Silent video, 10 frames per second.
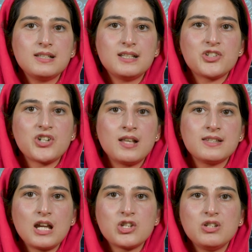the
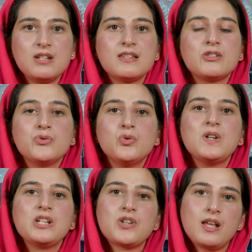transaction is a two-way
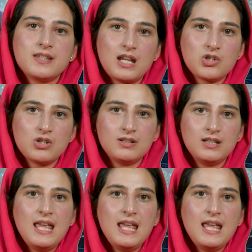transaction.